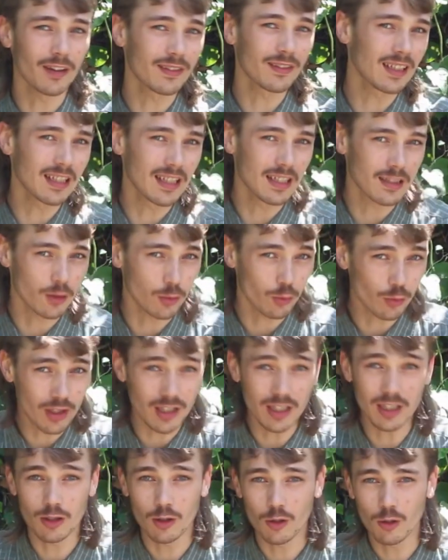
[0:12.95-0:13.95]
I think these are
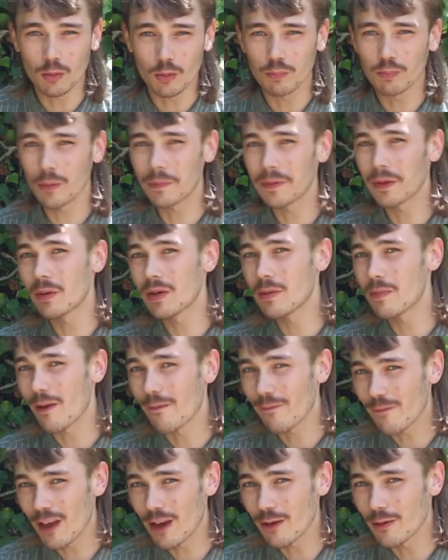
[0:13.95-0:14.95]
really cool, probably one of my
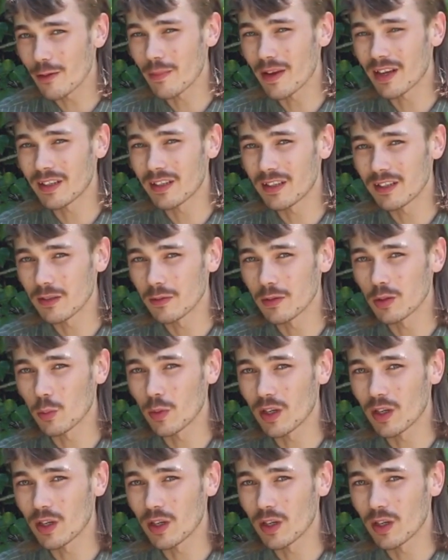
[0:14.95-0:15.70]
favourite mechanisms,